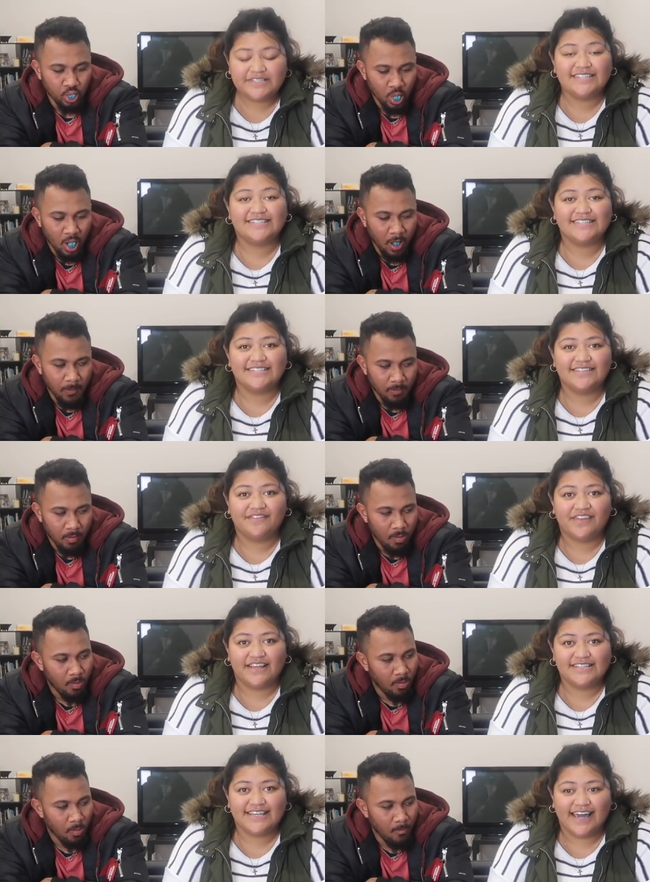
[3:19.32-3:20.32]
Speaker 1: assistant if
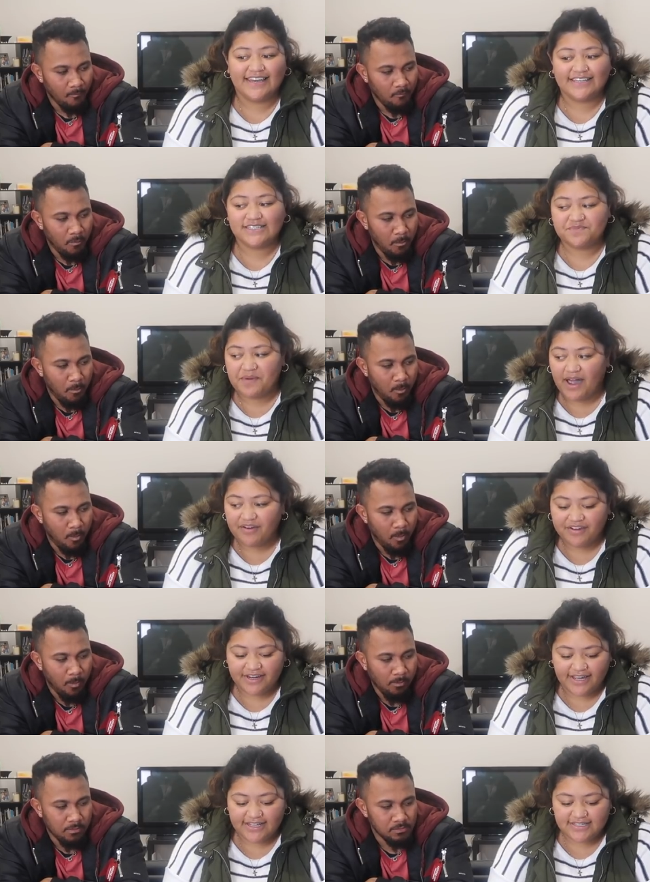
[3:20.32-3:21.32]
these had
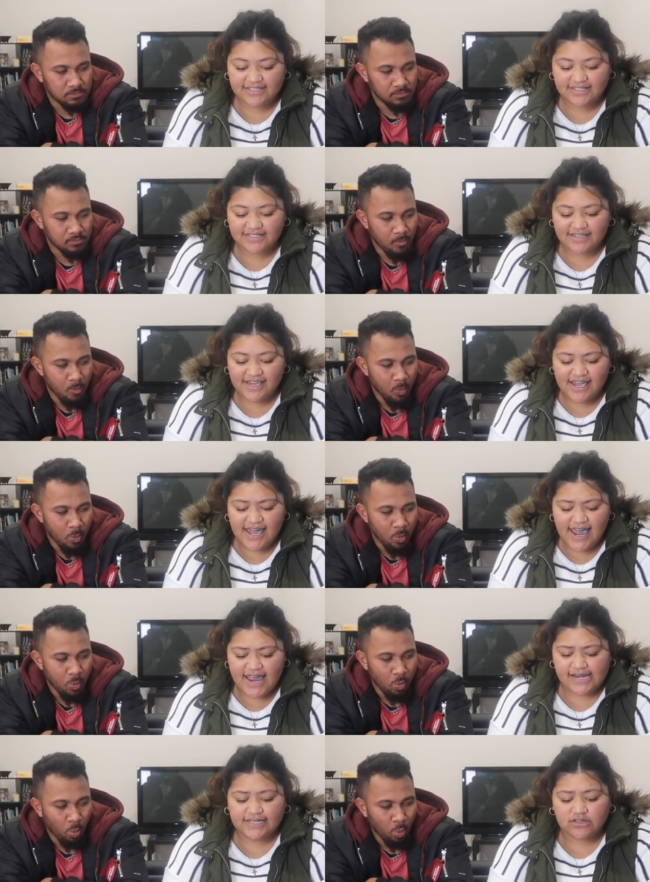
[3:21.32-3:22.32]
expiry dates,
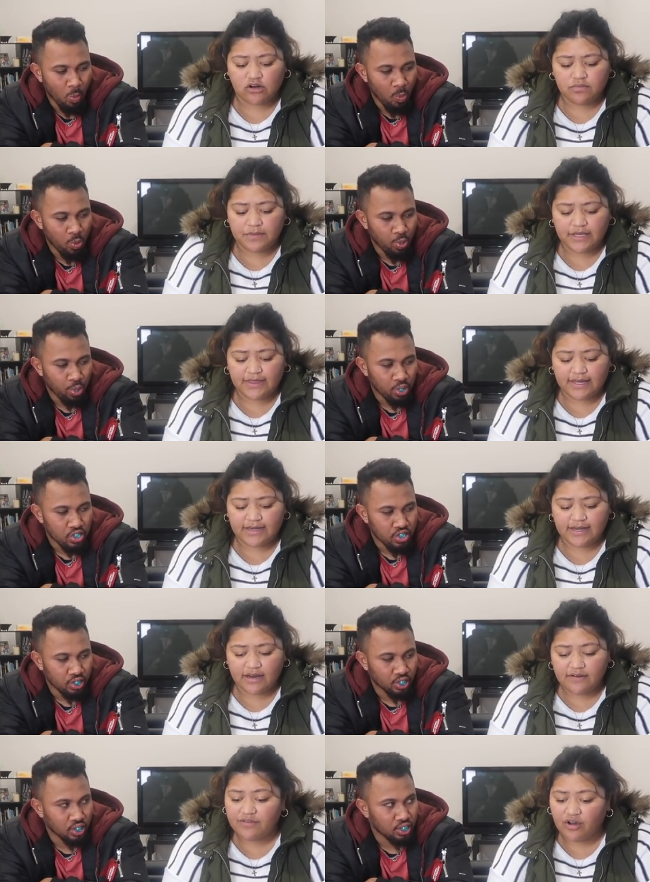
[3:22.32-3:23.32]
and he told me that
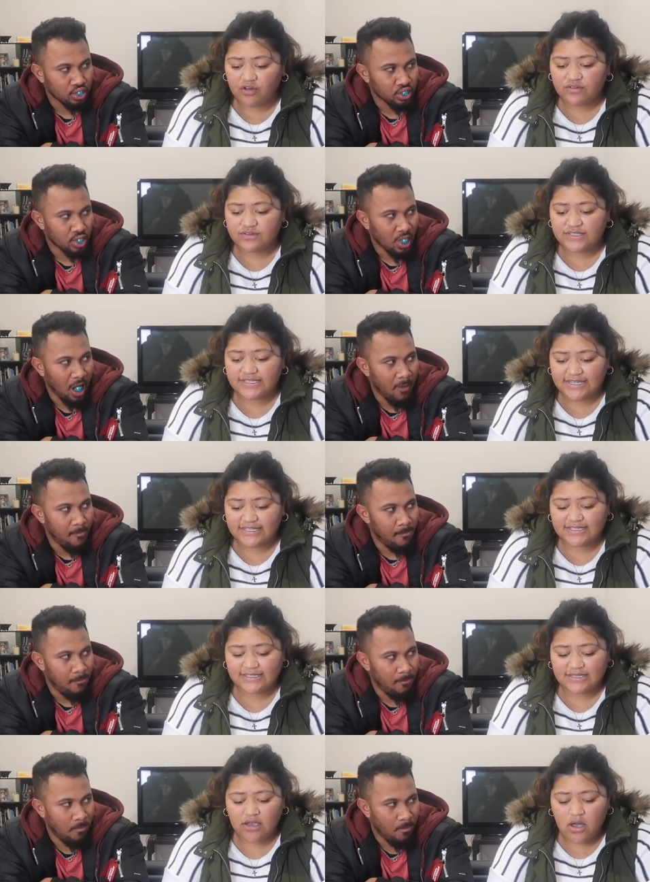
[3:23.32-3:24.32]
none of the
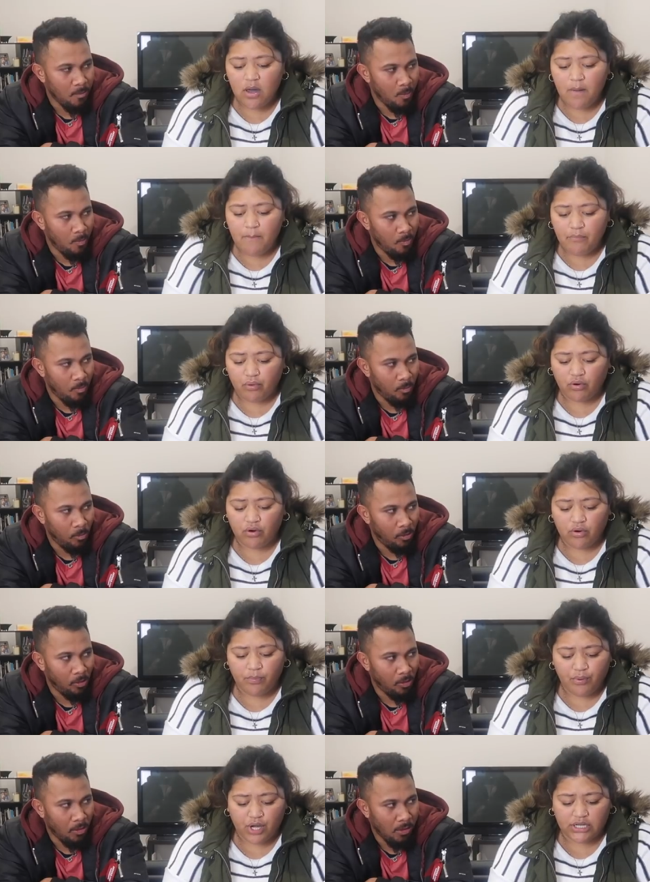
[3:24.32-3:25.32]
hostess
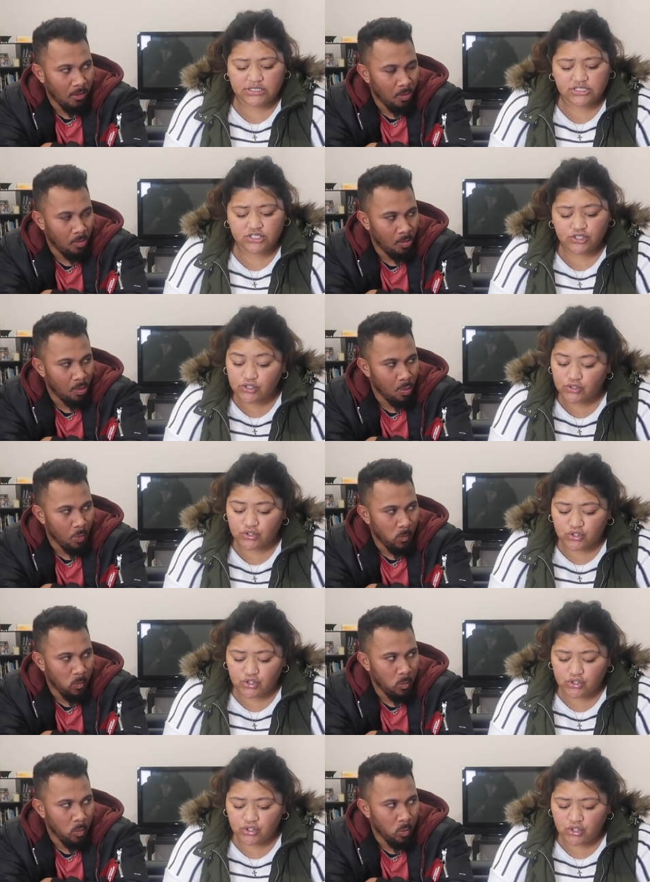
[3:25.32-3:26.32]
pro products
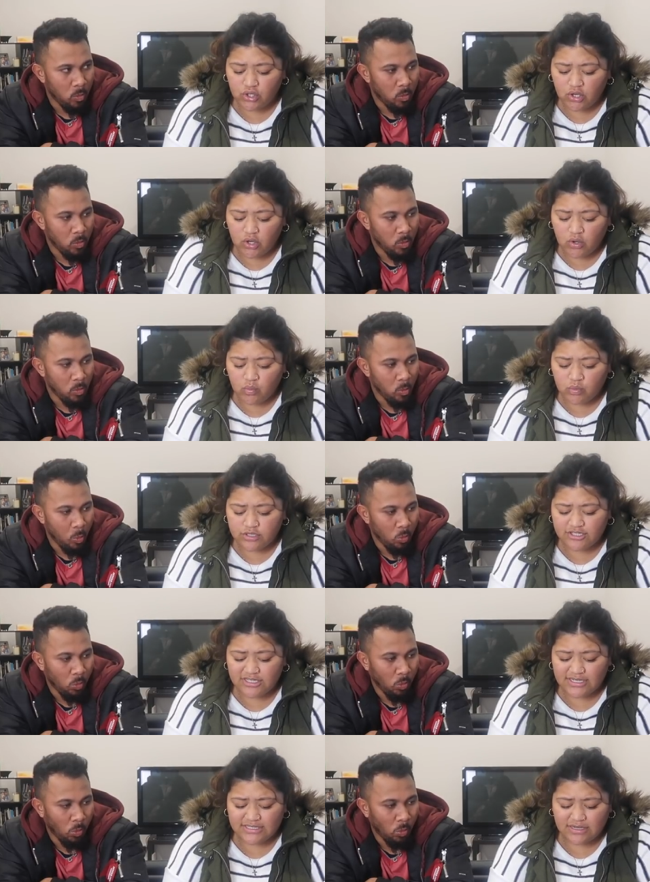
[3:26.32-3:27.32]
do,
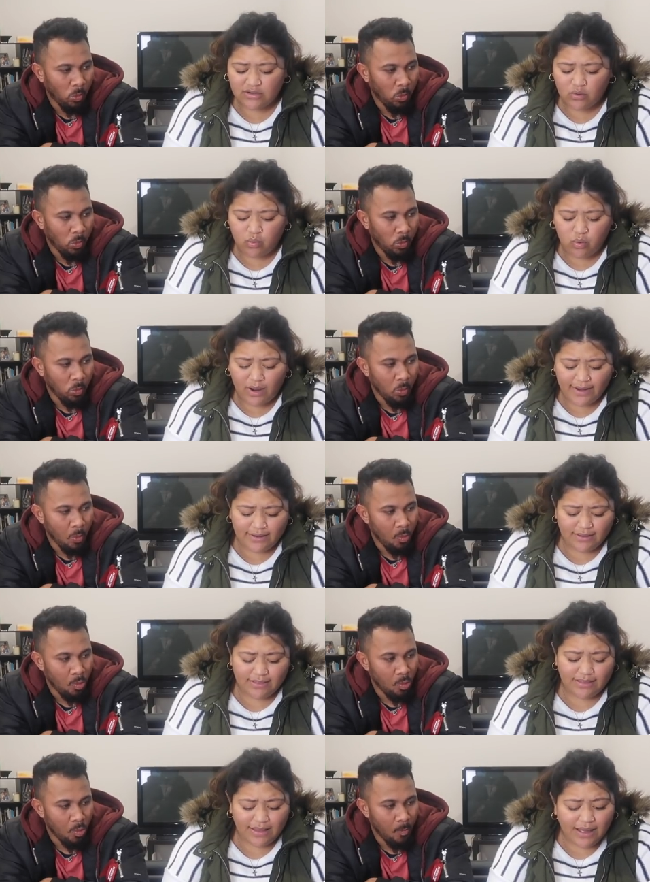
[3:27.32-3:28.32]
which is quite
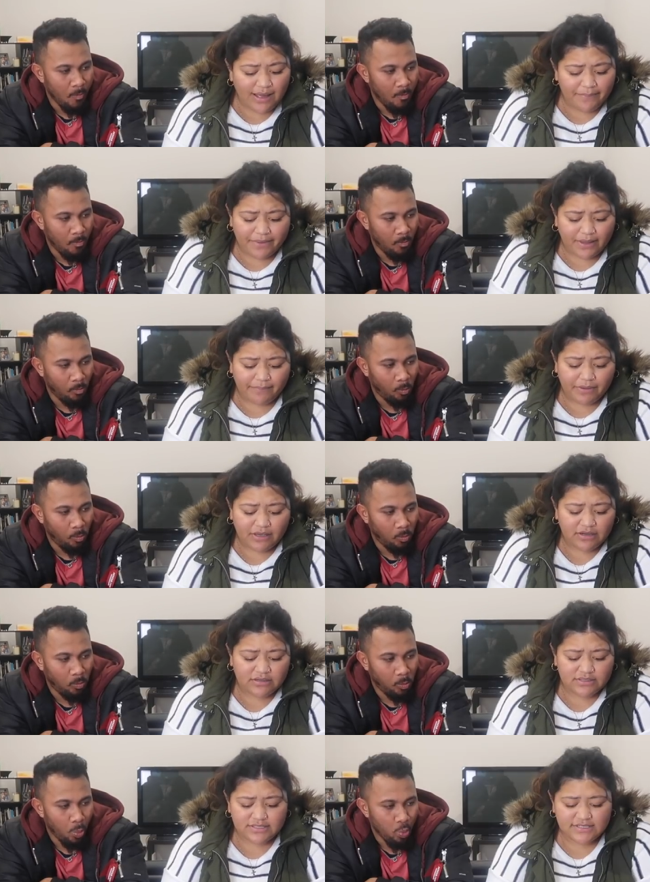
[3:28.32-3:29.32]
alarming
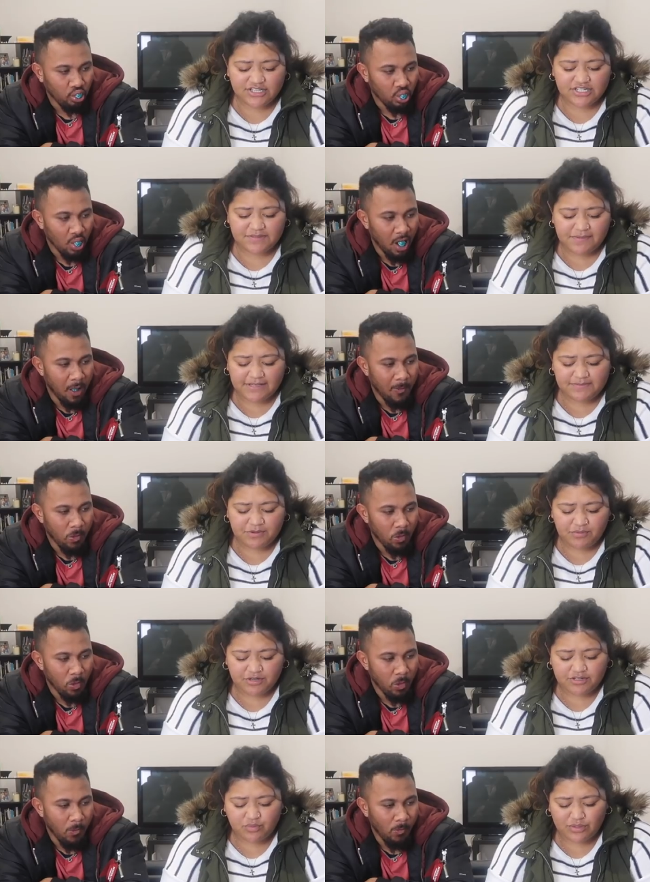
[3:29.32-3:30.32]
because it just makes me
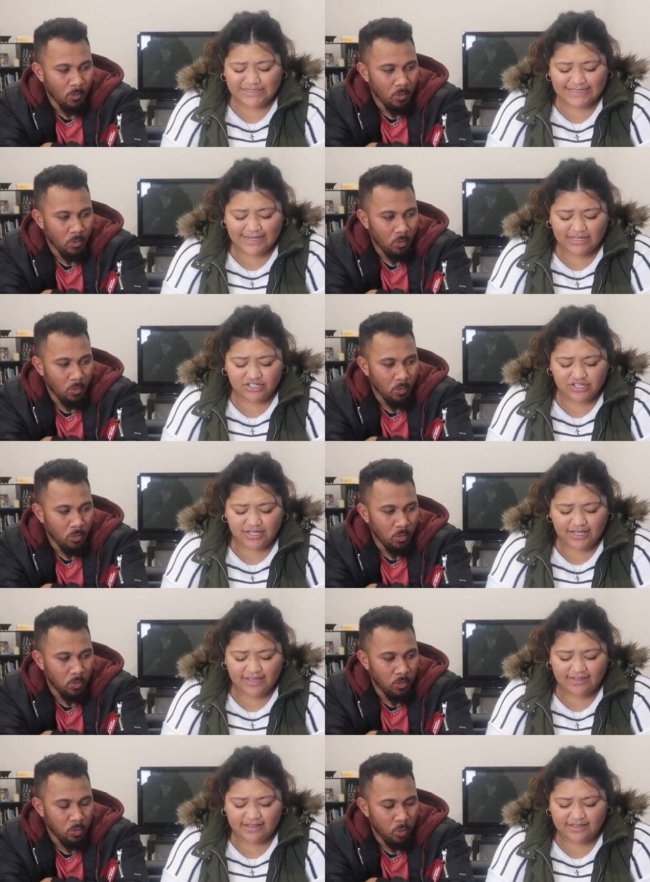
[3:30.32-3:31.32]
wonder what's
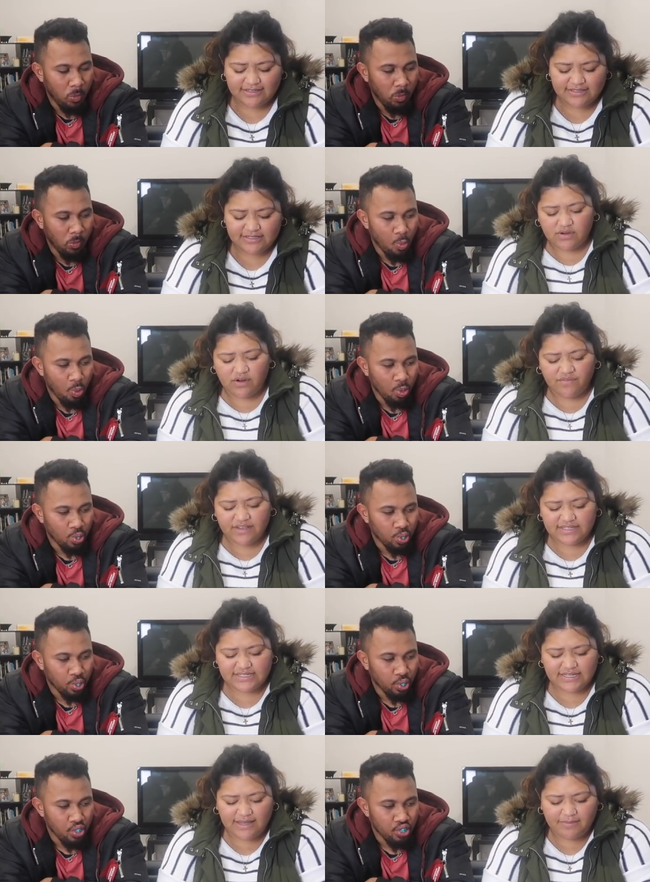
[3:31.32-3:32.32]
actually in this.
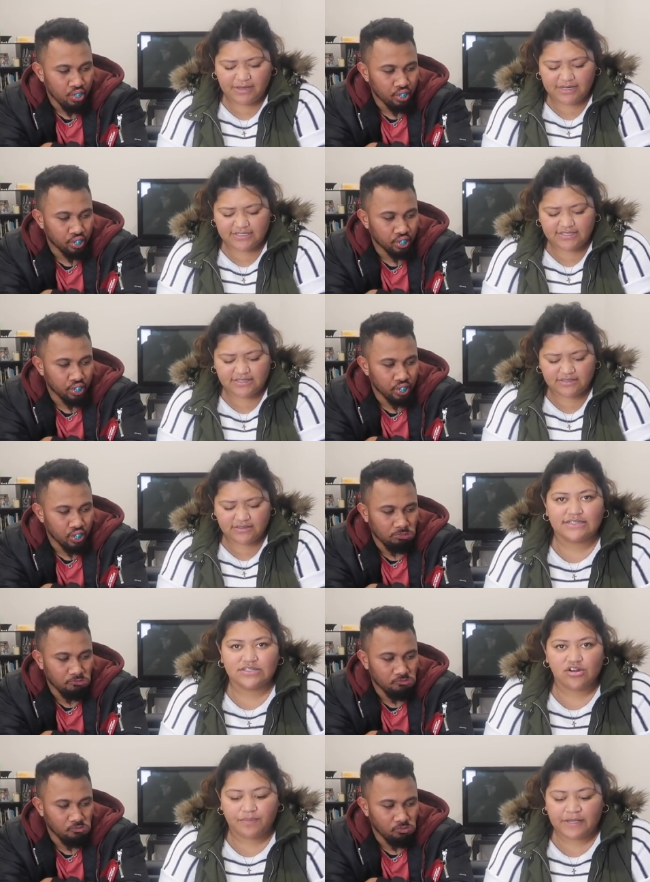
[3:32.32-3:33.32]
Obviously, I mean, it's
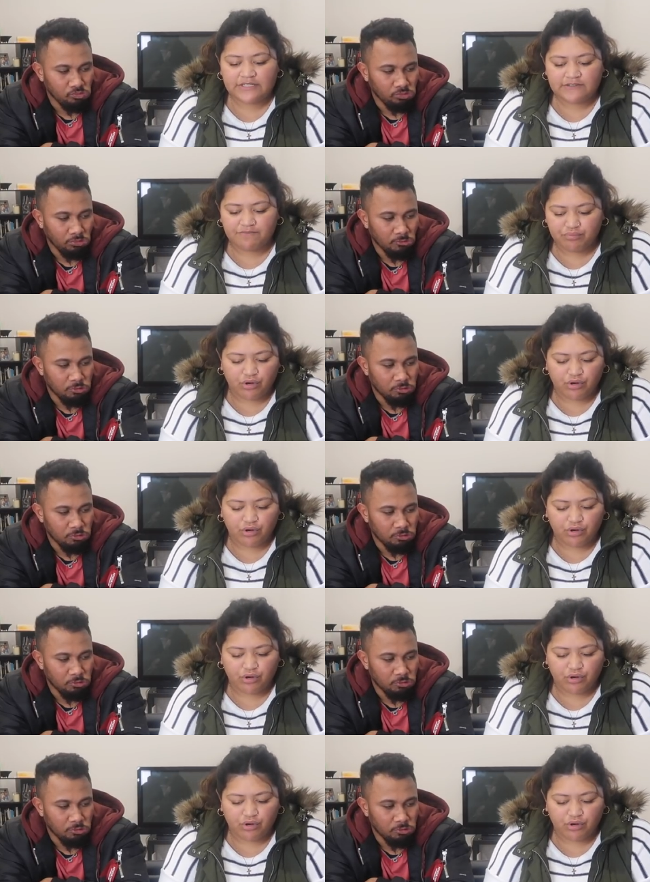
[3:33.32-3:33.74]
it's not a piece of